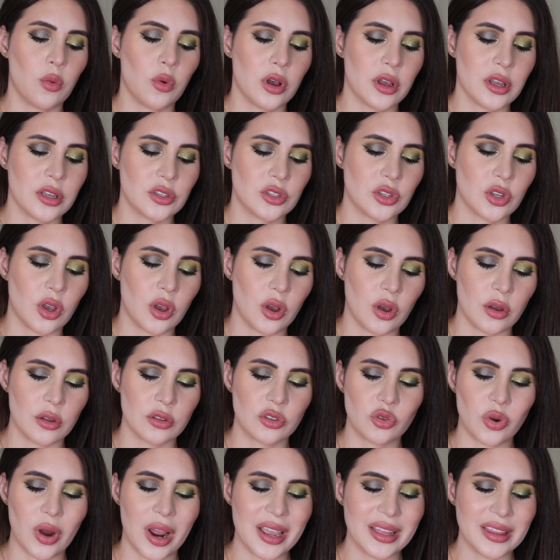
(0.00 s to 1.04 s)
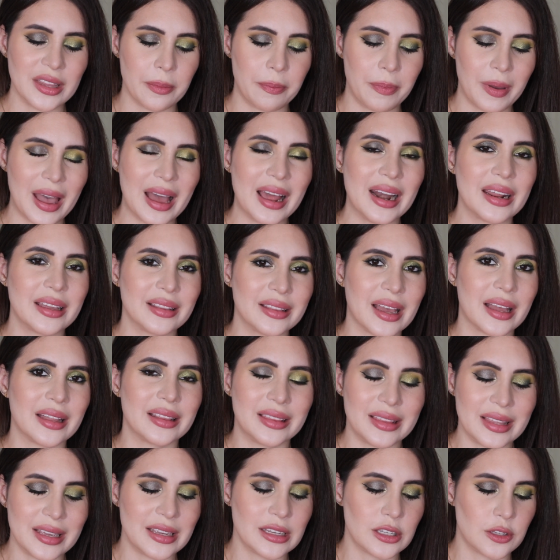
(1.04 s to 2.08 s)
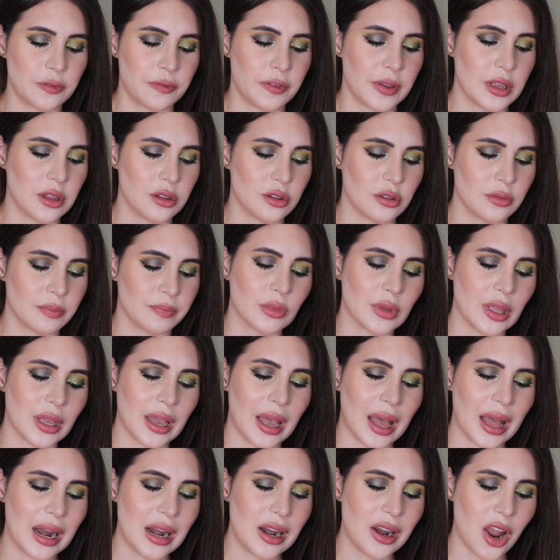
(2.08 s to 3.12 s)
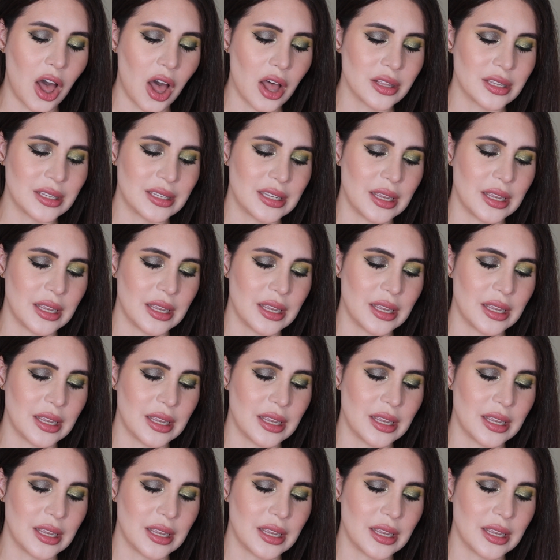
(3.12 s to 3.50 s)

was trying the palette that these feel a lot